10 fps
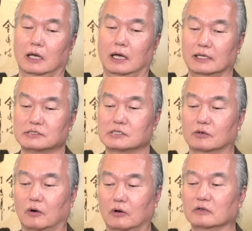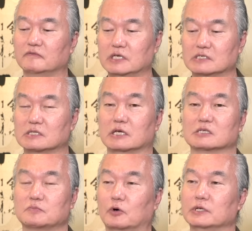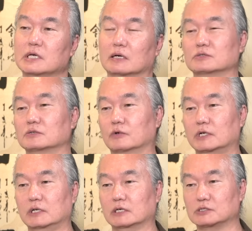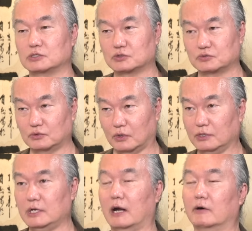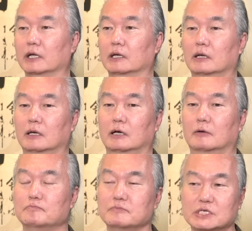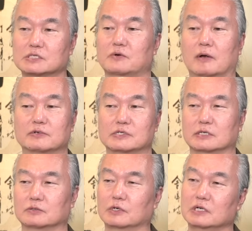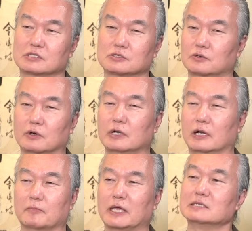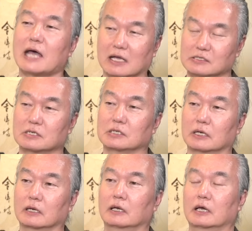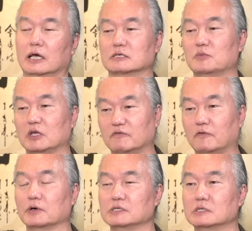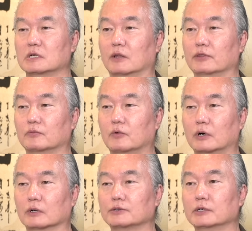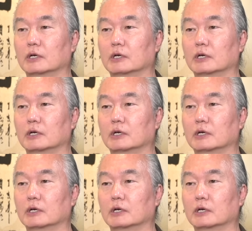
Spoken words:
And so all of these things point out to what an extraordinary misrepresentation, what an extraordinary mendacity has been foisted on the world.